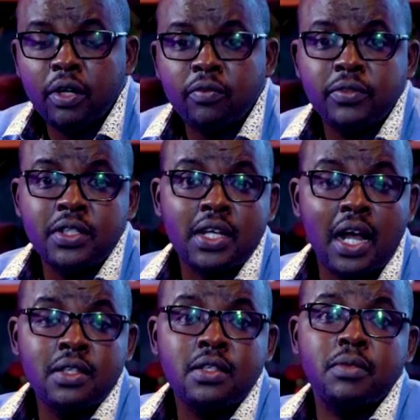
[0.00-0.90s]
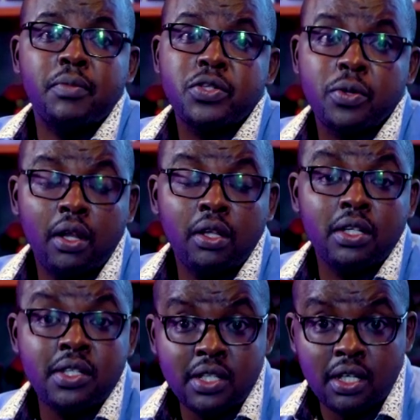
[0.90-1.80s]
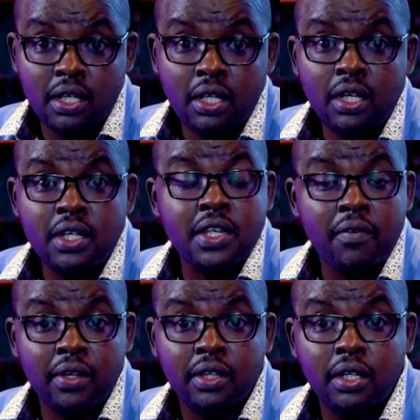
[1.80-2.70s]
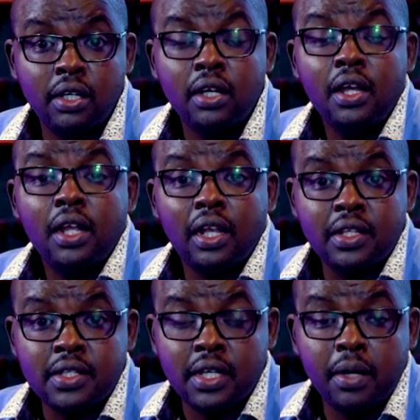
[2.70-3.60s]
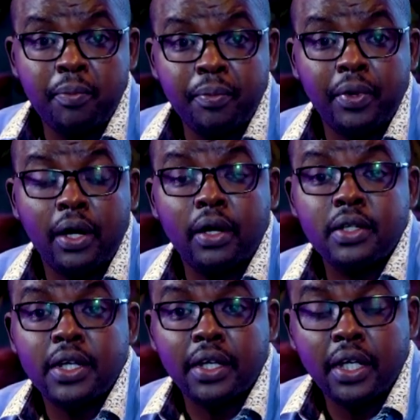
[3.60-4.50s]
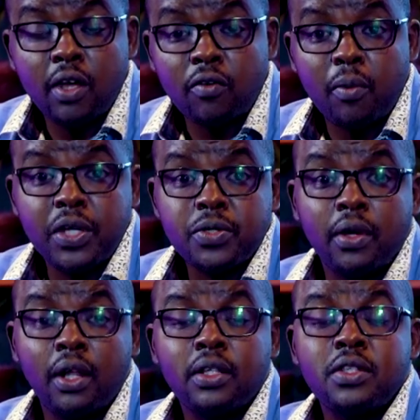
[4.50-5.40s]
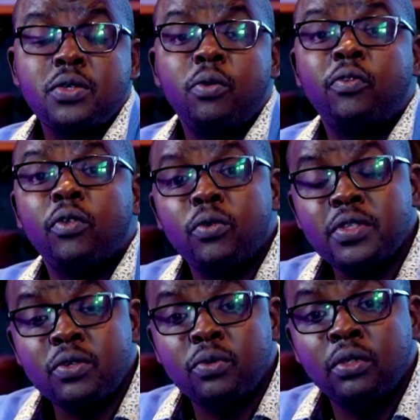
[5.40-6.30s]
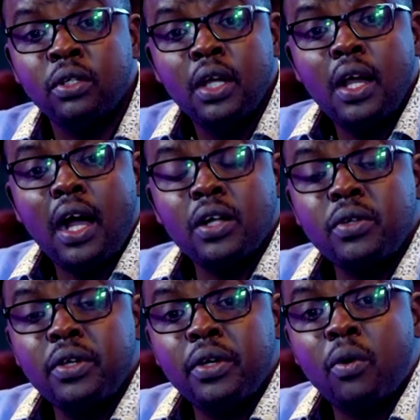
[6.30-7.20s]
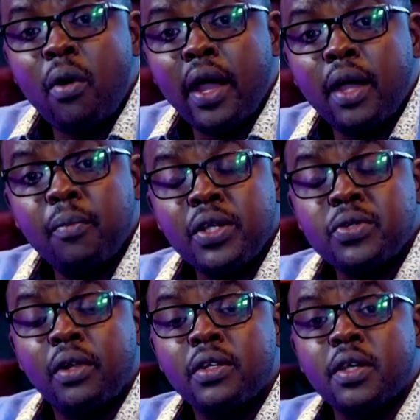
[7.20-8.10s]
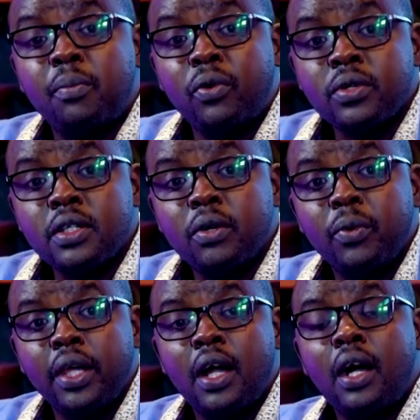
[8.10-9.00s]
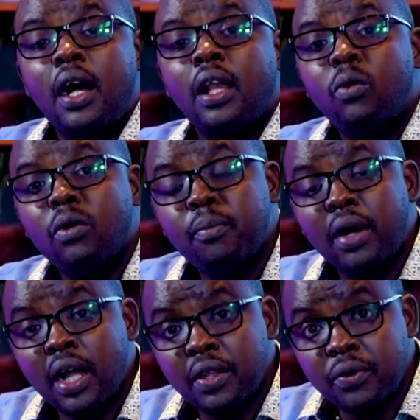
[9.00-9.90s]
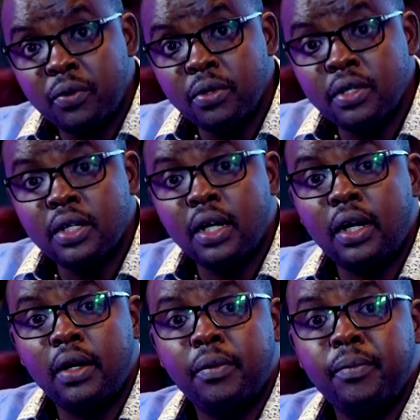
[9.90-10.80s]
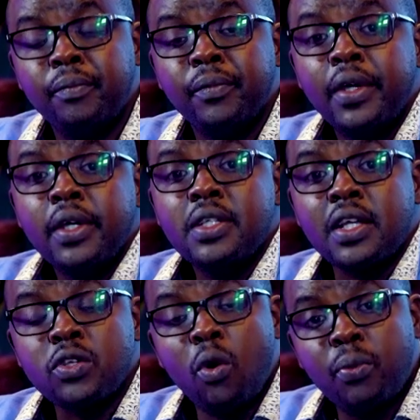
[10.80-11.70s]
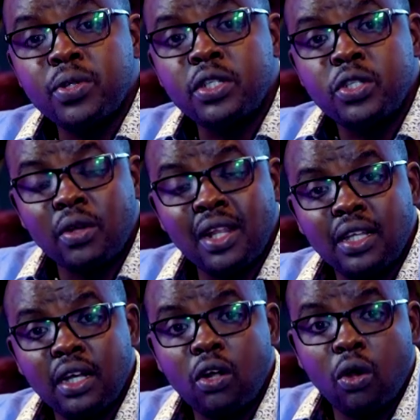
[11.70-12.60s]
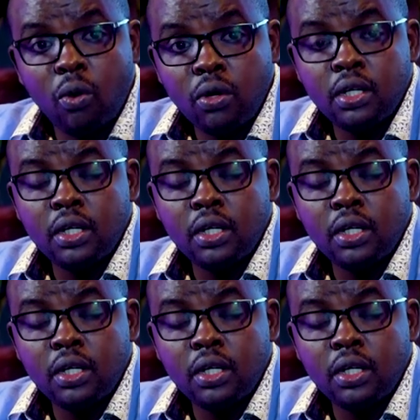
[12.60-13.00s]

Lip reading: we have discussed, mental health is key, is everything. Let's keep taking care of our mental health. And so for those that will actually require mental health support, we are along Bagadi Road, just opposite Jonathan Klog,